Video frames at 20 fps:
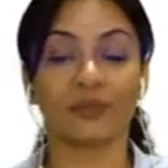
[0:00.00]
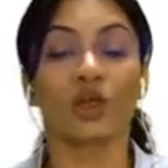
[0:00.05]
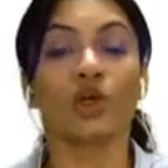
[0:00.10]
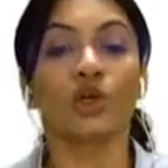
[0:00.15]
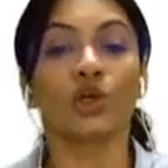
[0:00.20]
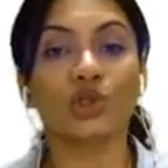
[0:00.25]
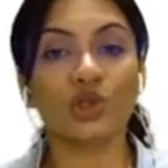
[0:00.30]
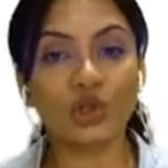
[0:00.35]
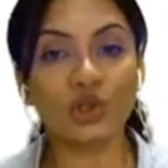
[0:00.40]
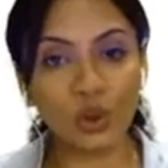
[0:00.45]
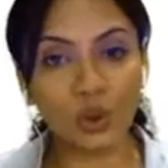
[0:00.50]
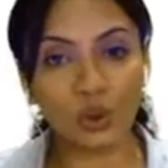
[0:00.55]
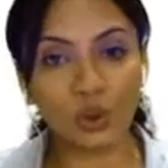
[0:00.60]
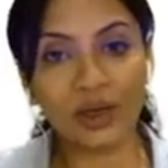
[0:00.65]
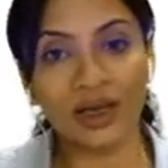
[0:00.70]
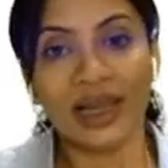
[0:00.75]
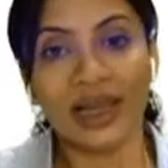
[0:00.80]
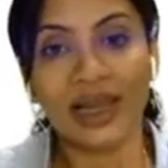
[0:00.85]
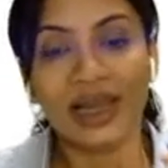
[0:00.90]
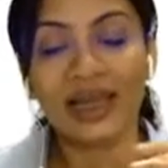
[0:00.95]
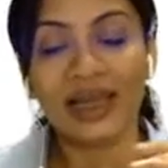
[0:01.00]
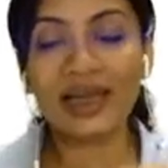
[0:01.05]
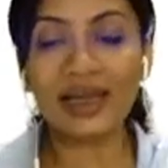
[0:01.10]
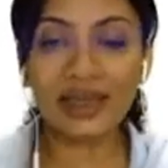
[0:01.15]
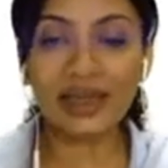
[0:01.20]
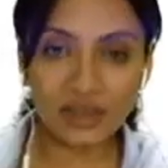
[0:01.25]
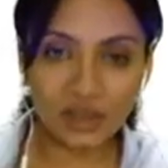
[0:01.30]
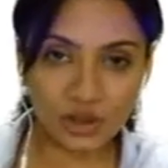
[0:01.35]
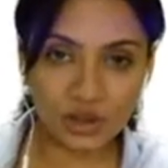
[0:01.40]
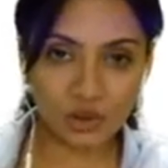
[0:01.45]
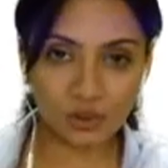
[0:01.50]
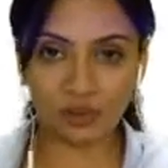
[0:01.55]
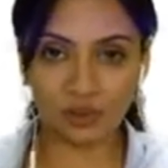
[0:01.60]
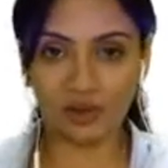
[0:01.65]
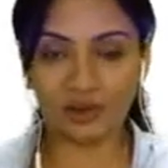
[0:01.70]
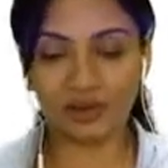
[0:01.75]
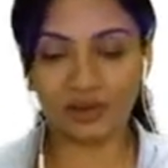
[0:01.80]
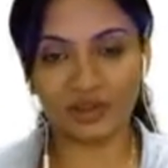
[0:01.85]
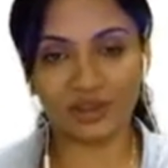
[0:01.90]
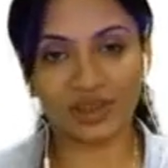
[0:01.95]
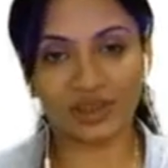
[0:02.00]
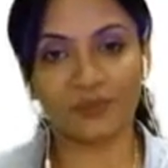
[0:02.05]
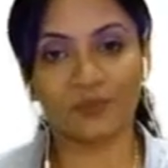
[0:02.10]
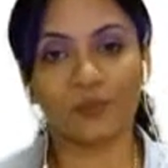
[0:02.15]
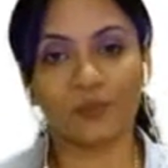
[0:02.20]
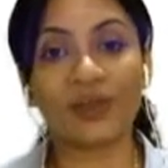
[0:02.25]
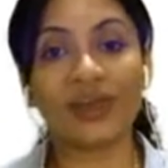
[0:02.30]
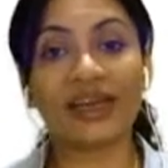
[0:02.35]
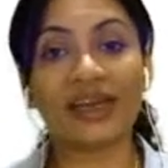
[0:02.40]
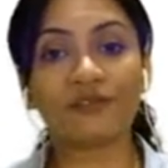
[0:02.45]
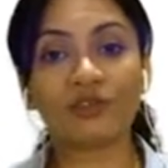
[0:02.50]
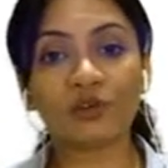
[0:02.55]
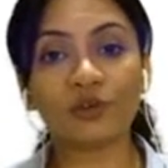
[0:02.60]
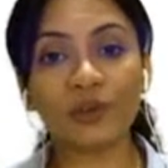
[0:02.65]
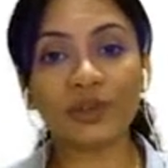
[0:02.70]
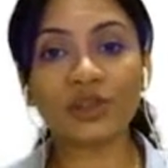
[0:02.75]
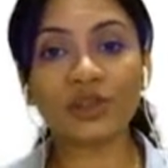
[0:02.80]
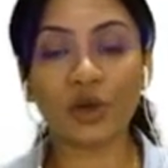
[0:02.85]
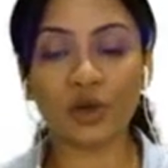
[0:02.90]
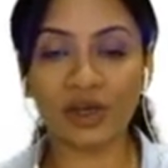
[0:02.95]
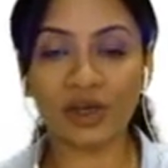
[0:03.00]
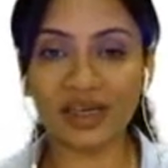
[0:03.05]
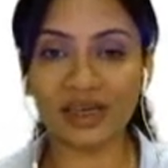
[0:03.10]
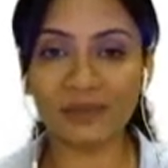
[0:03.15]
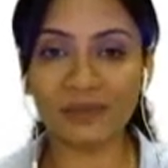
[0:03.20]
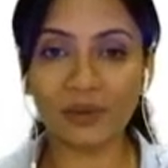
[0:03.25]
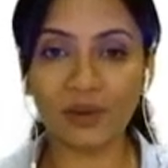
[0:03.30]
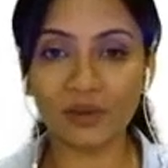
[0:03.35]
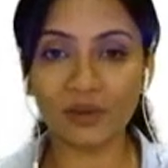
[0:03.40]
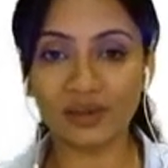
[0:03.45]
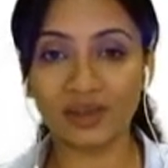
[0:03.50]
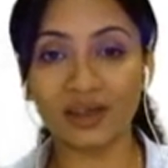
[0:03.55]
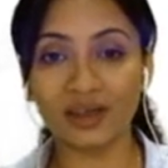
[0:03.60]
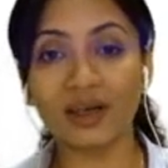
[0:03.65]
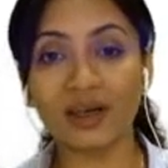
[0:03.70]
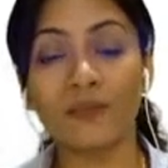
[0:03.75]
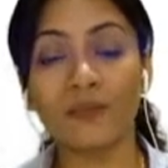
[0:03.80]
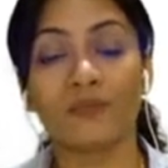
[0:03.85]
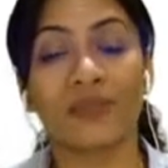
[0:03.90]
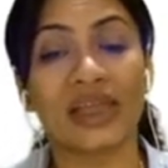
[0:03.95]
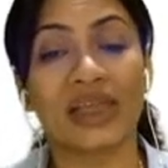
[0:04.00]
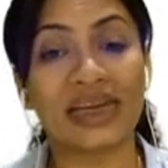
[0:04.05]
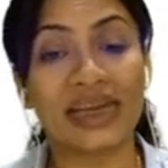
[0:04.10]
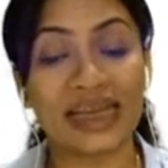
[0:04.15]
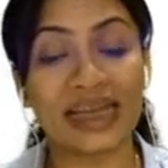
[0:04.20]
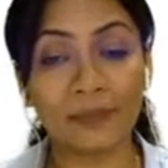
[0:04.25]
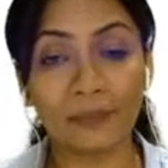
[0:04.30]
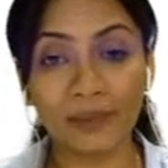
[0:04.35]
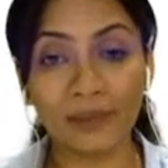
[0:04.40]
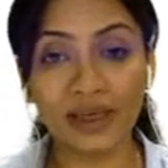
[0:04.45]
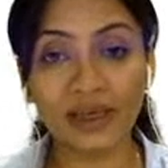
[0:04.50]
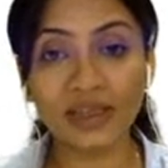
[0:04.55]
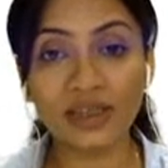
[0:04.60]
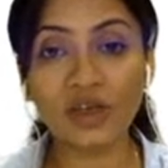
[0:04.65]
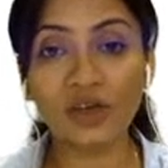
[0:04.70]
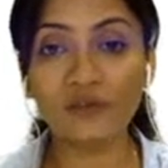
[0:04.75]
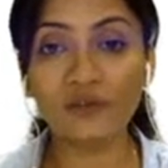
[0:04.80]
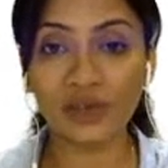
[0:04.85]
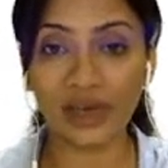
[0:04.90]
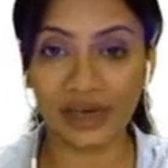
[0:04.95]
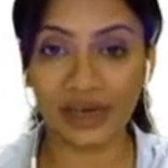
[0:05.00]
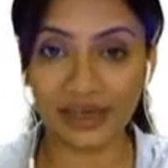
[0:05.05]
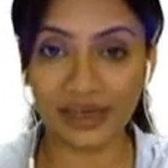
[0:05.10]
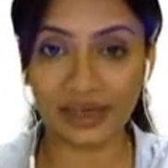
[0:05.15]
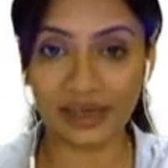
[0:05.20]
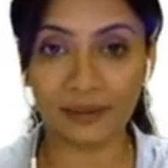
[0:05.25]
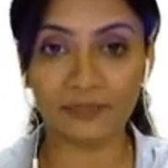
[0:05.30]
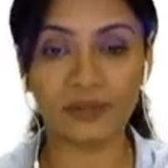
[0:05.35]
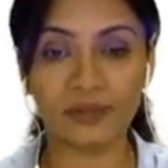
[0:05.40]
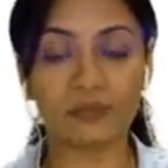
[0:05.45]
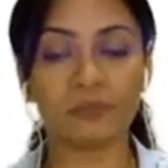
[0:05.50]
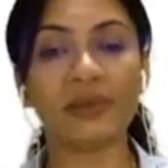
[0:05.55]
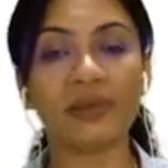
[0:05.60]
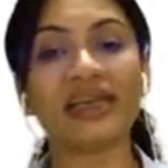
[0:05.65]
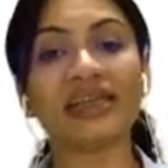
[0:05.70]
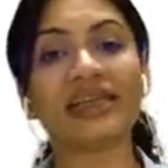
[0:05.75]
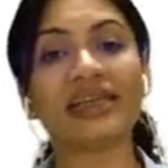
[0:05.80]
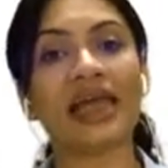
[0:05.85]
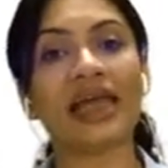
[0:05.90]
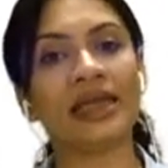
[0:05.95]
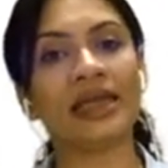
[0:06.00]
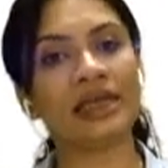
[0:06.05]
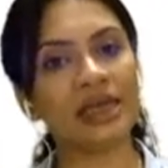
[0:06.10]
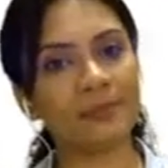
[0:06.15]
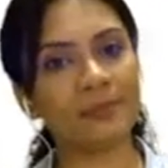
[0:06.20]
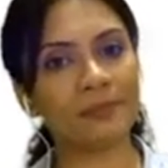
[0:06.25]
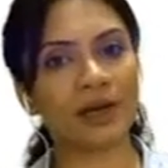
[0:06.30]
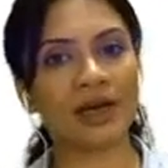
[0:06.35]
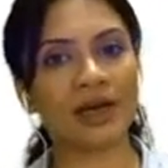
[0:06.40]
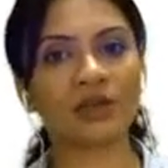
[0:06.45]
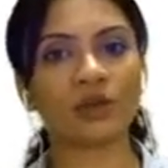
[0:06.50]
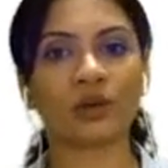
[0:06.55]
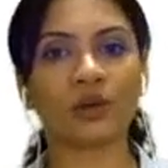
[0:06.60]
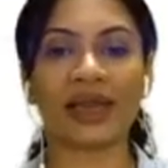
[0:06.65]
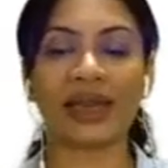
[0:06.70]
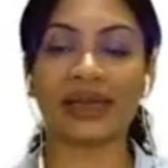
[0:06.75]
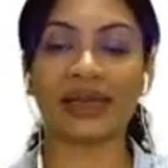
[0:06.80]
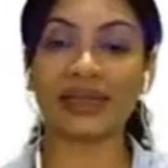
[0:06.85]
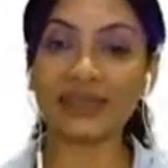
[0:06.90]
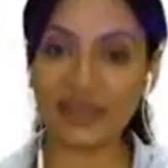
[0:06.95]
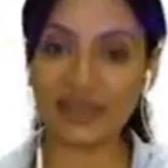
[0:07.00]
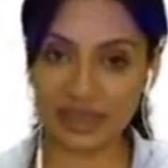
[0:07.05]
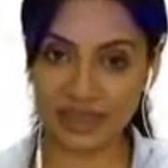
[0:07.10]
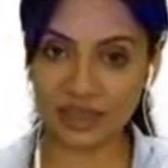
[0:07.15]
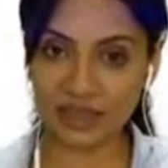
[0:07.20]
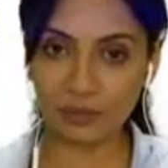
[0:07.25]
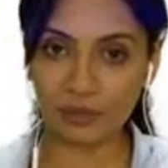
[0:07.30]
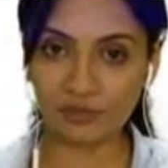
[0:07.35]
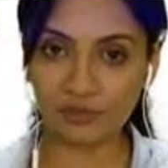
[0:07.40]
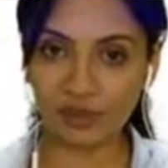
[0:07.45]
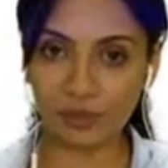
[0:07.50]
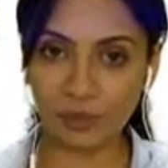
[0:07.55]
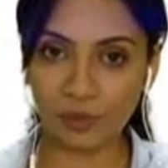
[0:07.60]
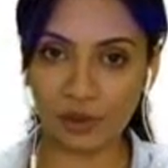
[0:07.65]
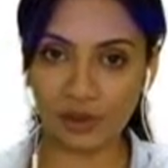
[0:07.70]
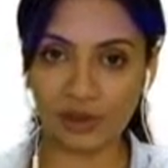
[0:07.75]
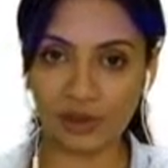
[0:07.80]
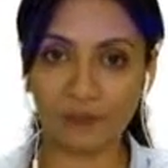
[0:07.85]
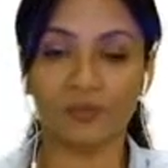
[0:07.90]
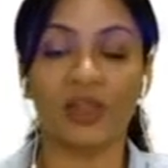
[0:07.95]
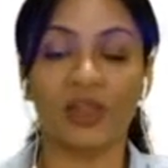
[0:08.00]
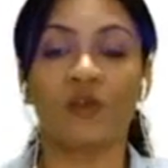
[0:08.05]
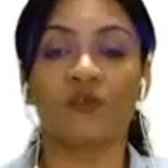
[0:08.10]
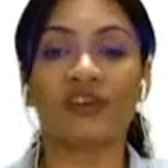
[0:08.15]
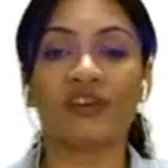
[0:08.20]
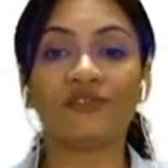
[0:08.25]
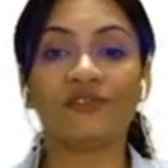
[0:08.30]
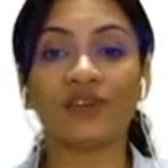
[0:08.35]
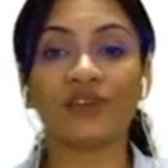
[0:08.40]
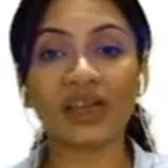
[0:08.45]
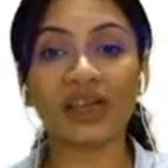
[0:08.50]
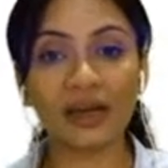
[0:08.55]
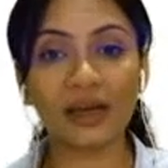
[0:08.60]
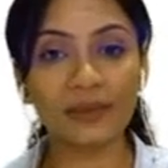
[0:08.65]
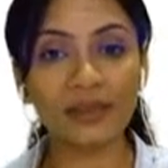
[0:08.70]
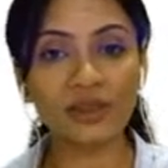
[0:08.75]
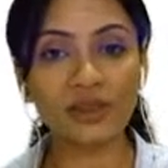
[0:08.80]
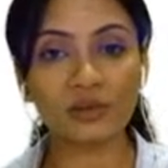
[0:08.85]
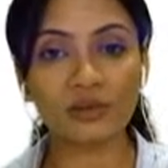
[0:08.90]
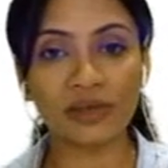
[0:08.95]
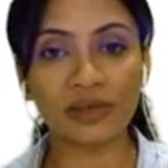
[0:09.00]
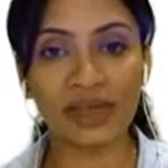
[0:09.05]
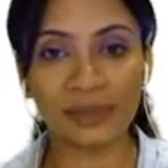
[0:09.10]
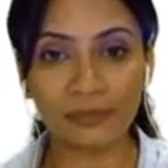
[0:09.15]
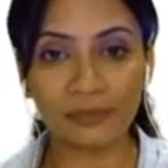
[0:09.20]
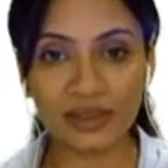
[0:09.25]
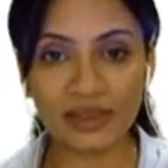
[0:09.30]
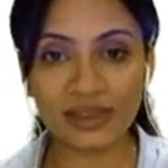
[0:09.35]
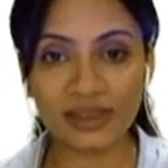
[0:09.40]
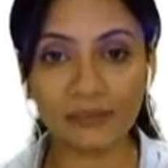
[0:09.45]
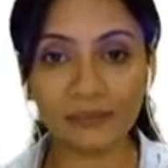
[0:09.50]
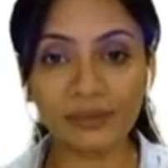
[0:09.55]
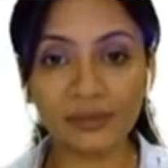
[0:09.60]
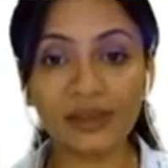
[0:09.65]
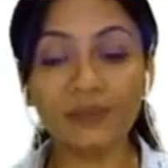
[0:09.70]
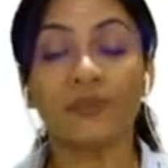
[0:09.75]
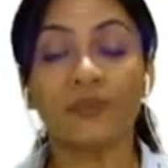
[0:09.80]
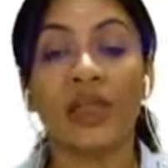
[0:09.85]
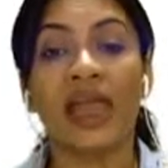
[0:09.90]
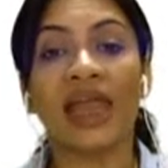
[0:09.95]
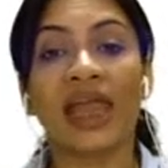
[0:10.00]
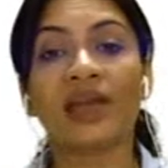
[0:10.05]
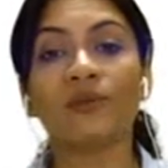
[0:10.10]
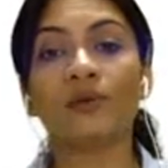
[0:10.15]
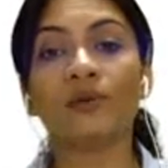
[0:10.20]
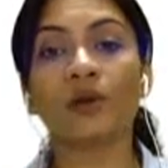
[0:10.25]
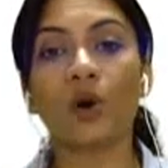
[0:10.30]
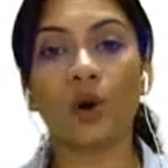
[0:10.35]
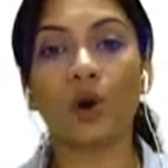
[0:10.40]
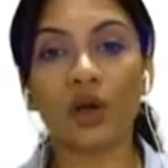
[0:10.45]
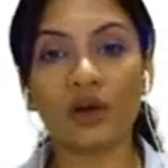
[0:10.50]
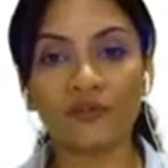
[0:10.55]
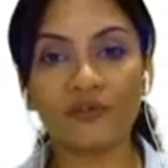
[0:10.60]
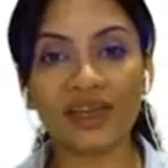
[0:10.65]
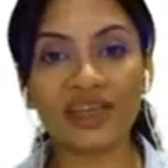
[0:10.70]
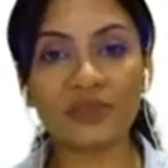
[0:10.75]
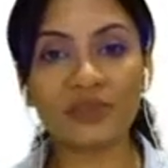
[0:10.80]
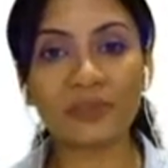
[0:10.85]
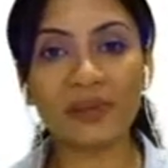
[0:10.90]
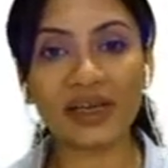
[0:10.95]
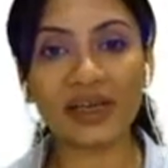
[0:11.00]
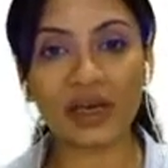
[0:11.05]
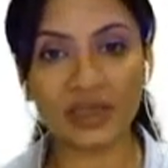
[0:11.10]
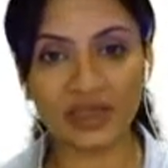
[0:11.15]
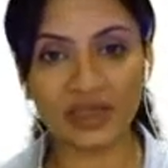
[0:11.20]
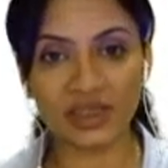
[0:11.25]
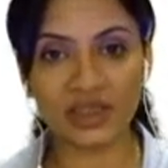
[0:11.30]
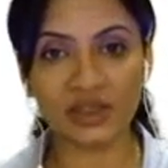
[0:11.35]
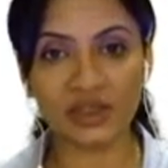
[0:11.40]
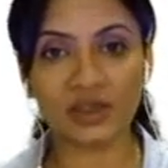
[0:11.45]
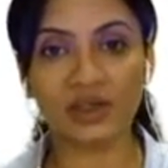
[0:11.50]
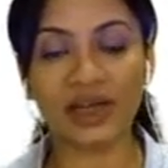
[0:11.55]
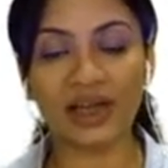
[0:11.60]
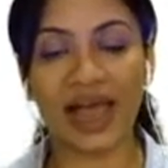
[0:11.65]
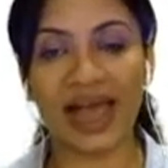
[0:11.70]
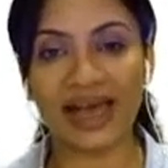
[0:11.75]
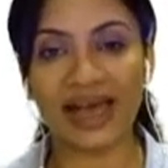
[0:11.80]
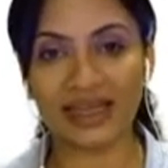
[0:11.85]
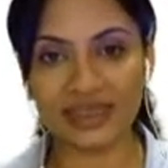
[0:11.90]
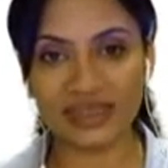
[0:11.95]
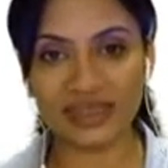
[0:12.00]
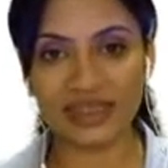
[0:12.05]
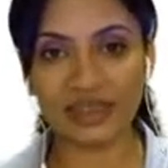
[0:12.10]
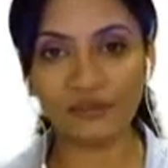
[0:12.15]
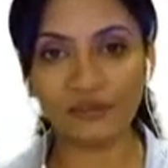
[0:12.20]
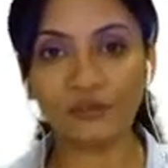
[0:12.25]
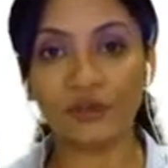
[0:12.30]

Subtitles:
So, in zoology, whenever we're talking about the labelings of diagrams, be it any part or any system of the body, when we're coming to label something, it will always be considered as if